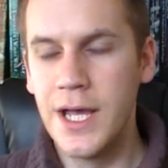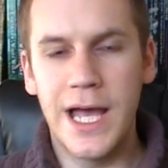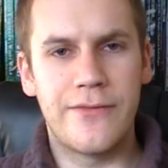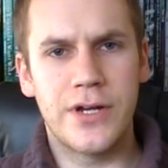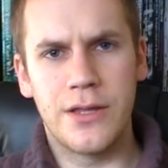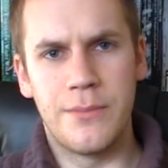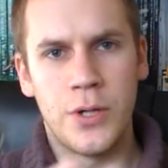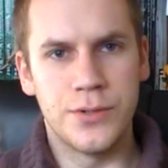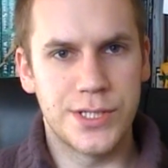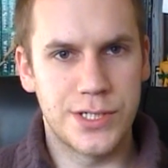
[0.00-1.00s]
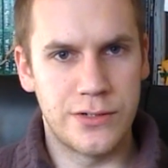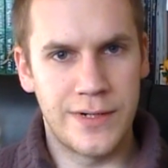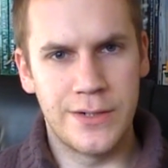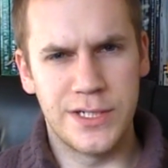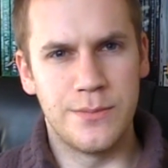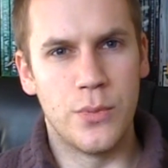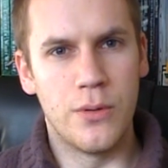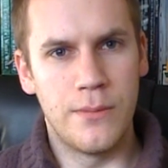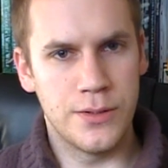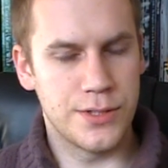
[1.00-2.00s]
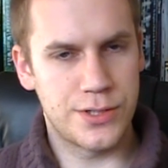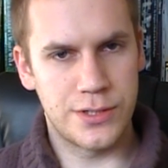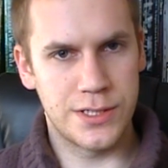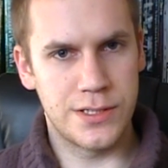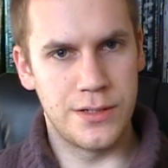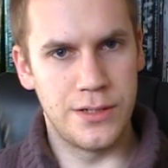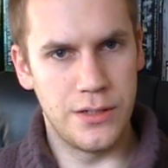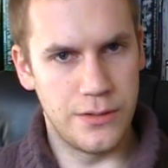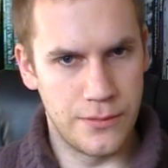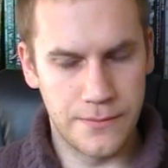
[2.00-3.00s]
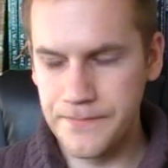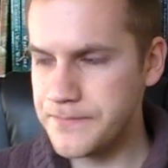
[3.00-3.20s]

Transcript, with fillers: Every other monster around is more monstrous than you.